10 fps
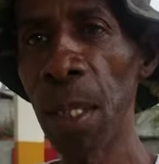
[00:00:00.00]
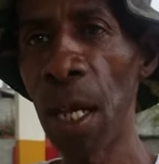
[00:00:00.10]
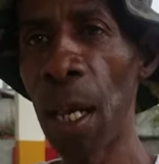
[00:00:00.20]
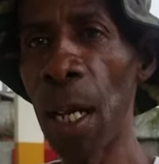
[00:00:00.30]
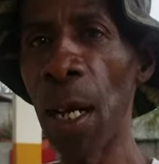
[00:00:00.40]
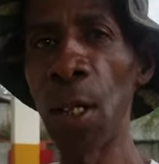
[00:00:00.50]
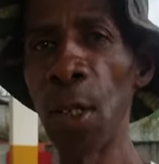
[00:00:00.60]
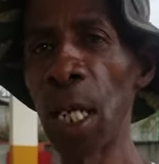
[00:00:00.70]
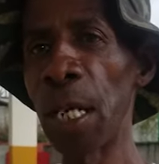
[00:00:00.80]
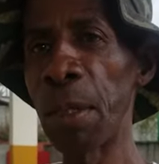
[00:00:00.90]
I am got no
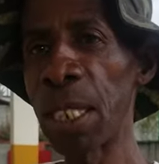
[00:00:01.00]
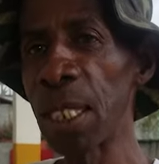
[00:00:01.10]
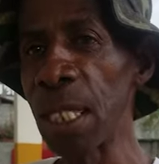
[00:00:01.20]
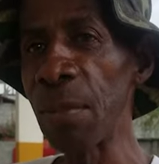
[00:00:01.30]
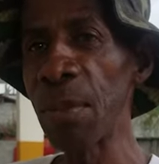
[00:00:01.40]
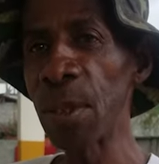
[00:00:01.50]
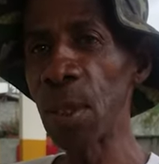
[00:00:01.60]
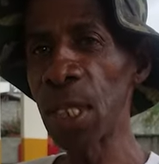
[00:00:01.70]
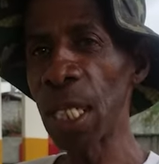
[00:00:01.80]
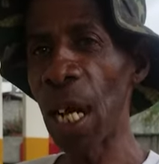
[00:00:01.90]
kind of big surname to
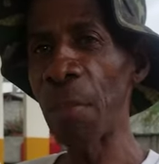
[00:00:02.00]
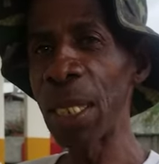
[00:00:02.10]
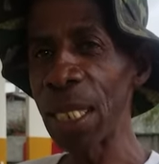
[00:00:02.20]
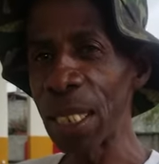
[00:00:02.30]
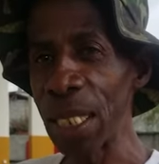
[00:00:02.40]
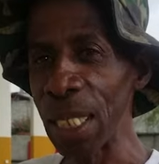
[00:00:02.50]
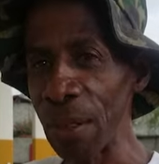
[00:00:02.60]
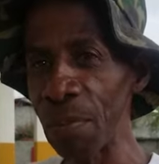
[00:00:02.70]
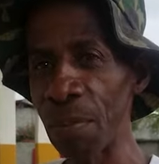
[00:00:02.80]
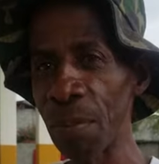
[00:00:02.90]
okay. say uh, a big surname.
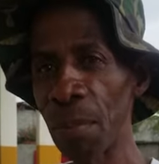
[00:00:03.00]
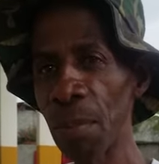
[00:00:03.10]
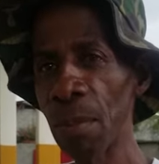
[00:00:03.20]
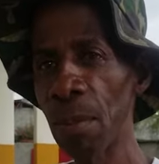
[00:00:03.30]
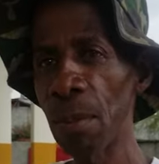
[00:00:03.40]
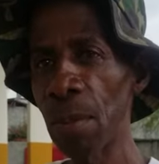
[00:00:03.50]
Okay.